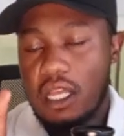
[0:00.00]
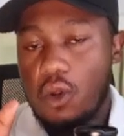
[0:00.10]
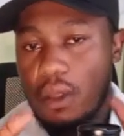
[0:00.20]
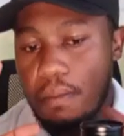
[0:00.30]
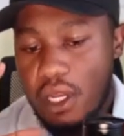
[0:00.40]

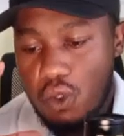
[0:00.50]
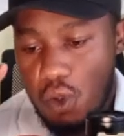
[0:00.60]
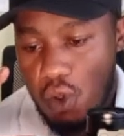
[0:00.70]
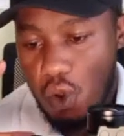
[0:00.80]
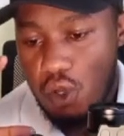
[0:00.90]
Then with the bit
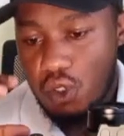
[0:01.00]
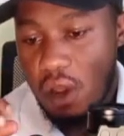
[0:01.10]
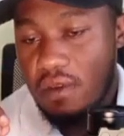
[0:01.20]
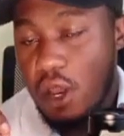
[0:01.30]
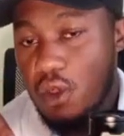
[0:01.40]
where you're going
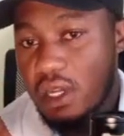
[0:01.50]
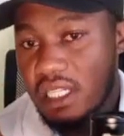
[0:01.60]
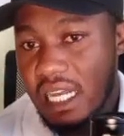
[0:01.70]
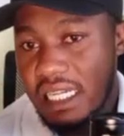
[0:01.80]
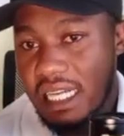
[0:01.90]
to have now your
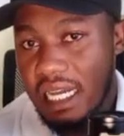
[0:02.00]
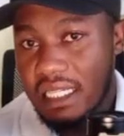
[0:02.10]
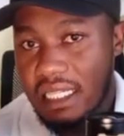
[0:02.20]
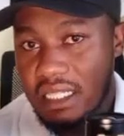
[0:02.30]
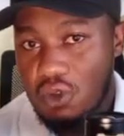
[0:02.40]
tilt
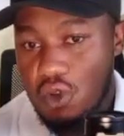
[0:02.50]
axis,